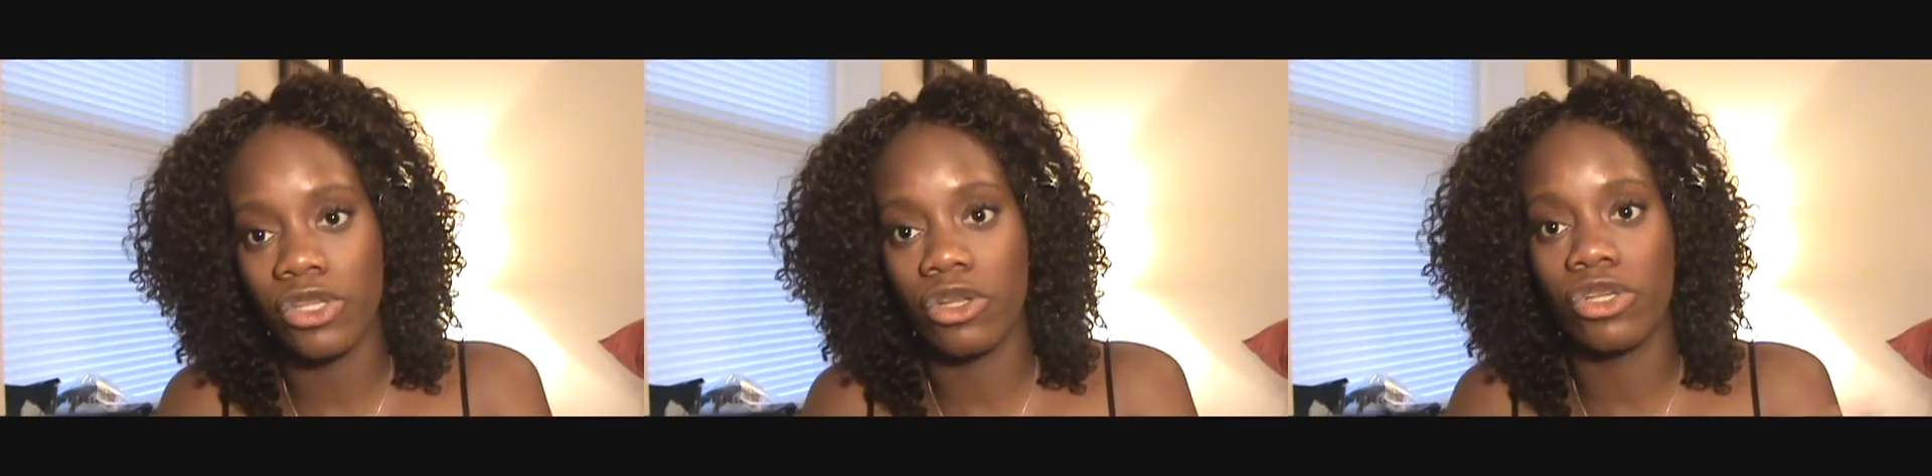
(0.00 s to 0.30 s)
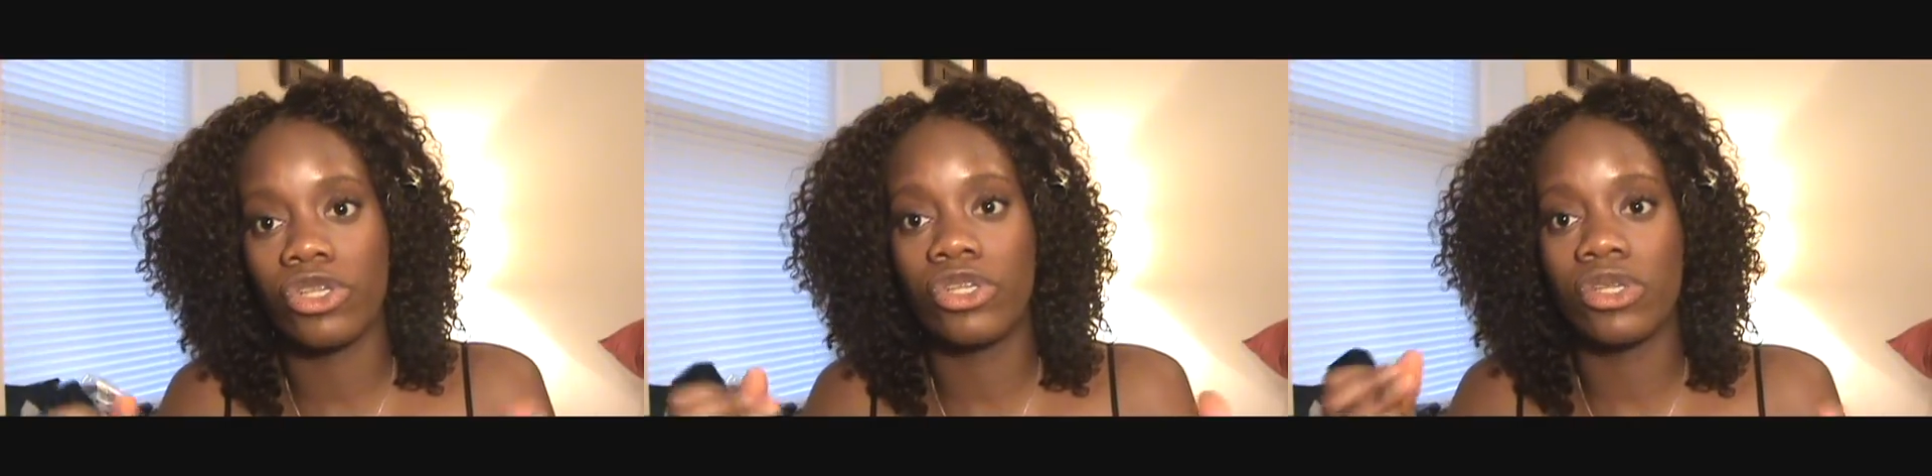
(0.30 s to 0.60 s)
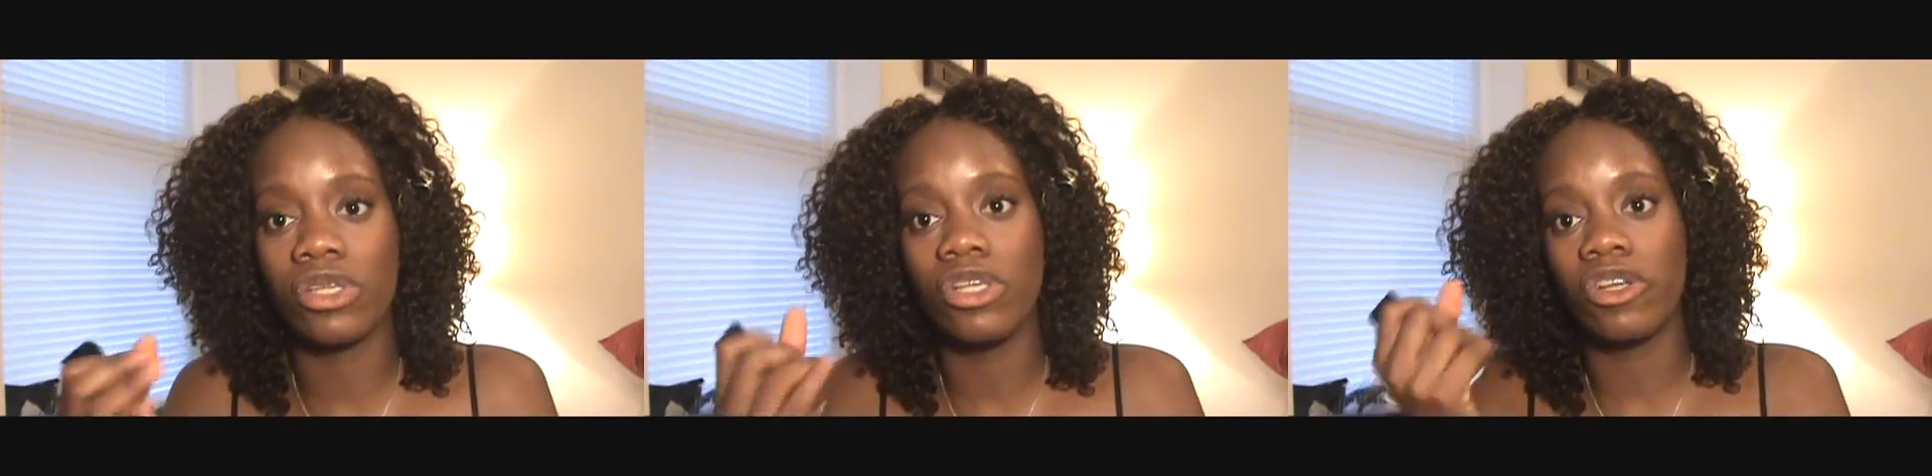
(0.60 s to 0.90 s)
so
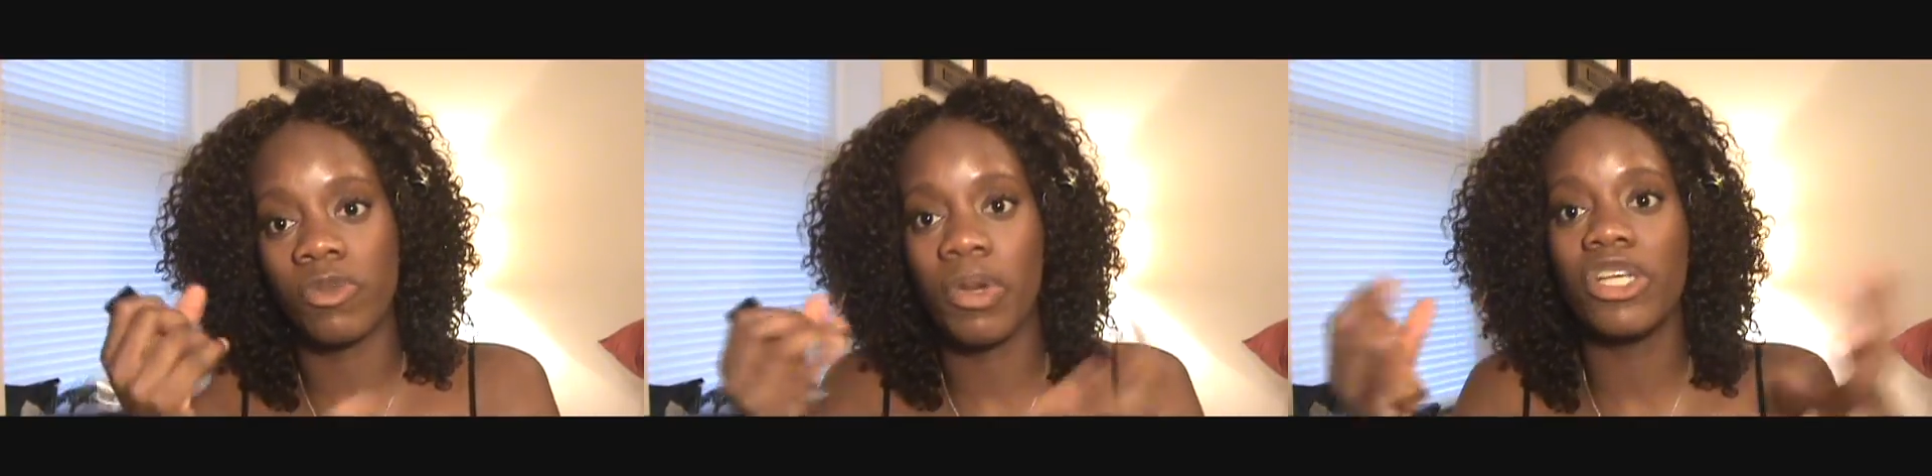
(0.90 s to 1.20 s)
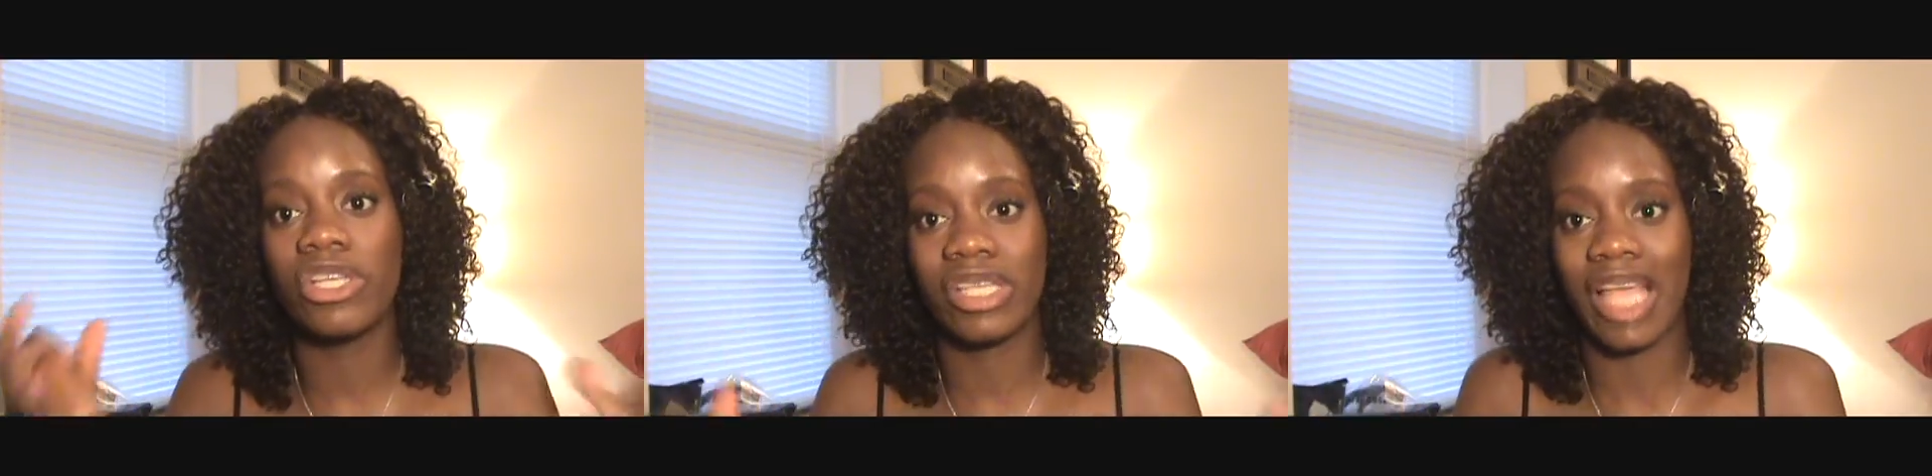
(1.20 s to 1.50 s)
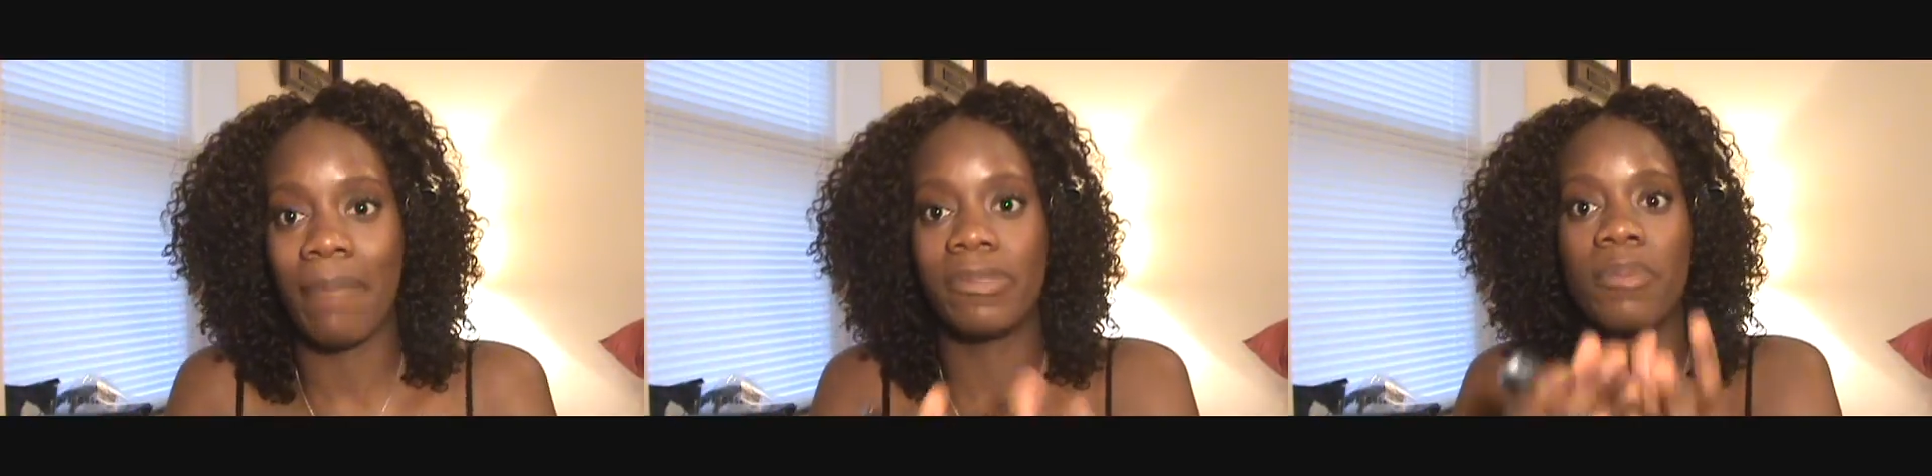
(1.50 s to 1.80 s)
your sponge
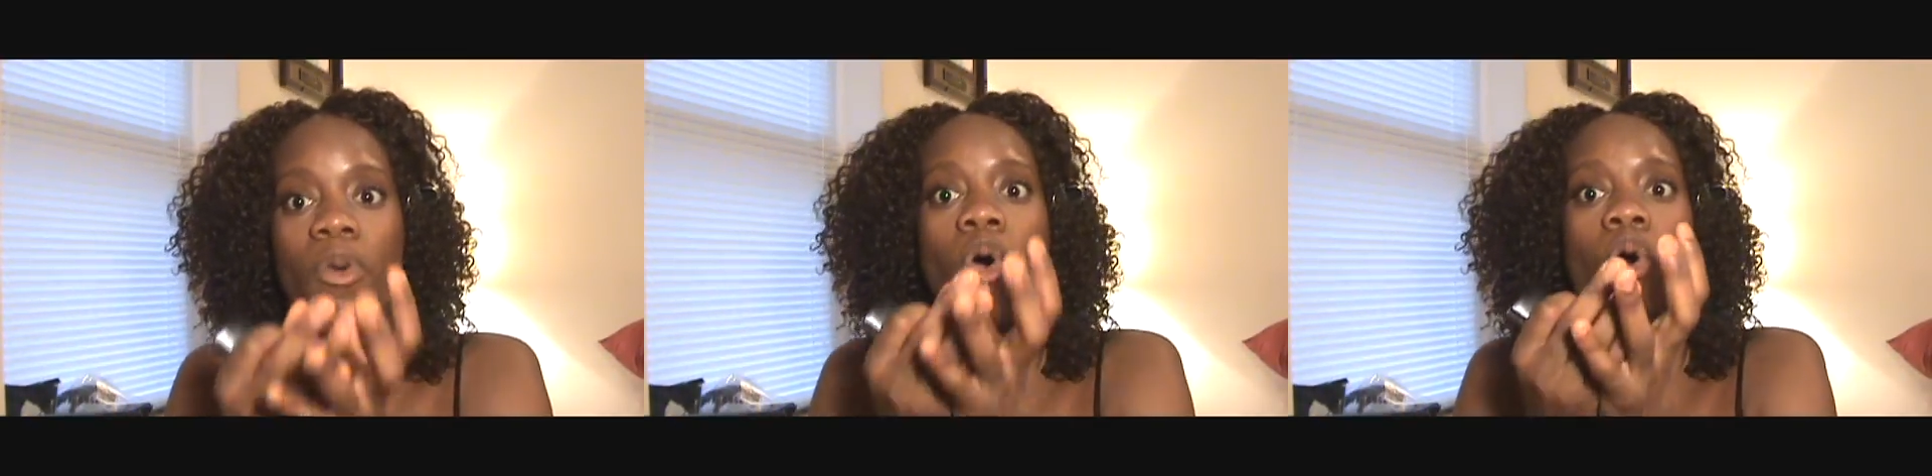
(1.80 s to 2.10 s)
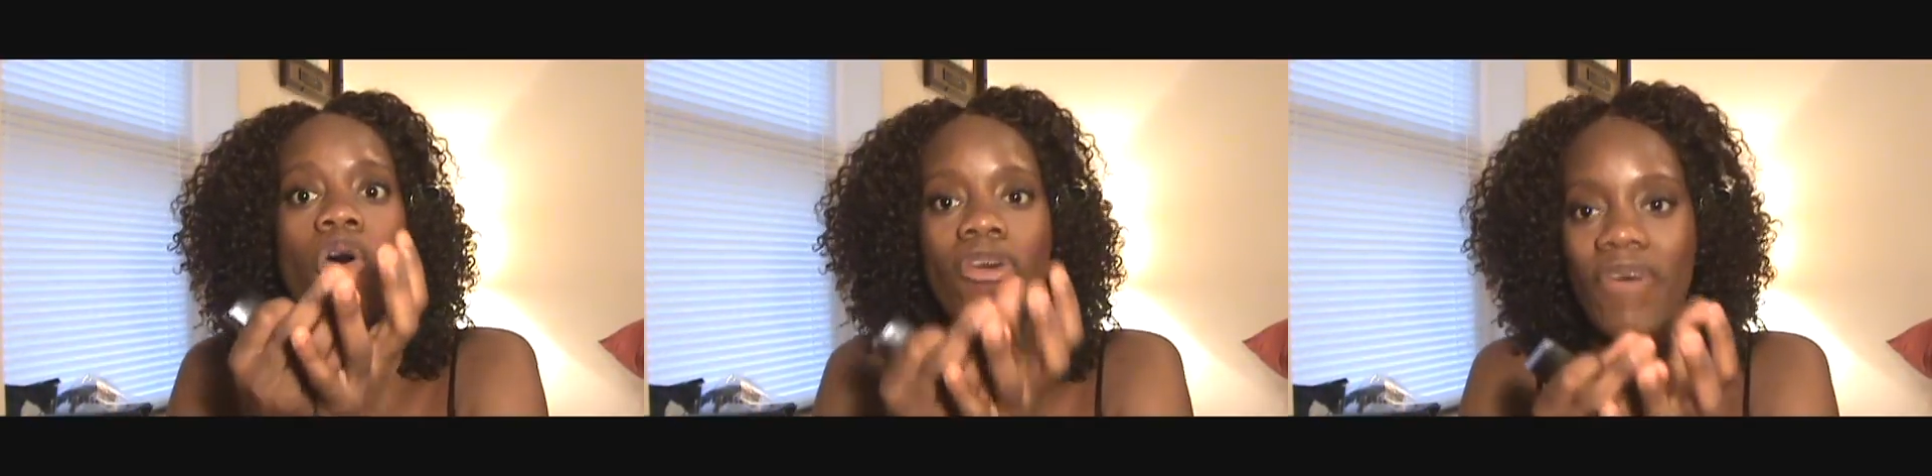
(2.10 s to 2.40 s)
saps up all